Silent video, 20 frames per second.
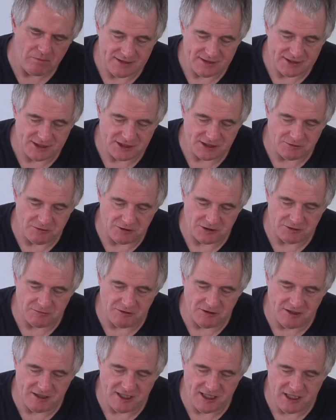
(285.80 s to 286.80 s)
So what do
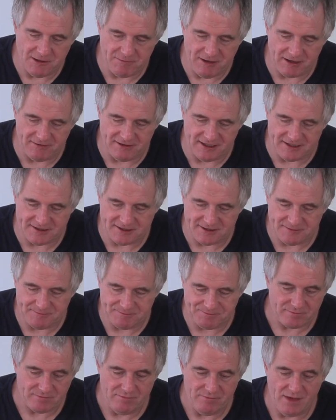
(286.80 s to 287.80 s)
I think about this?
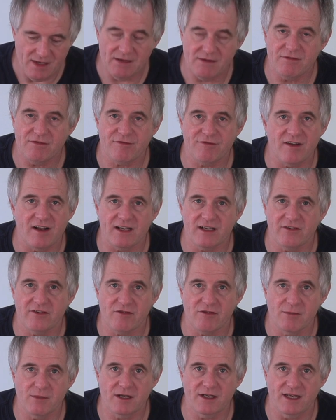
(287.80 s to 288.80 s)
For value
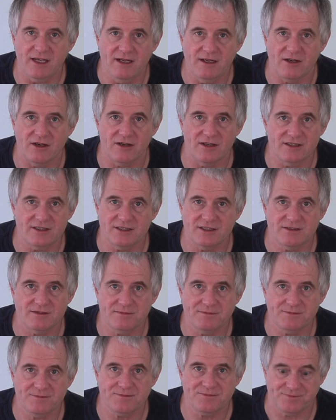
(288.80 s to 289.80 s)
for money, guys,
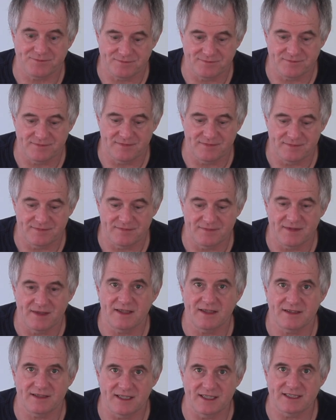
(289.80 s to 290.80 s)

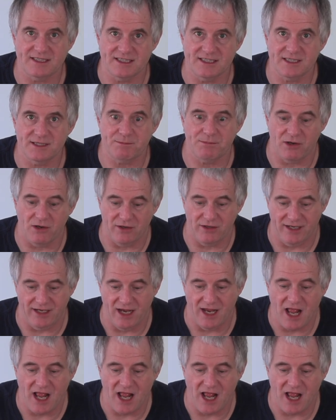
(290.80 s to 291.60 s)
this is the pie.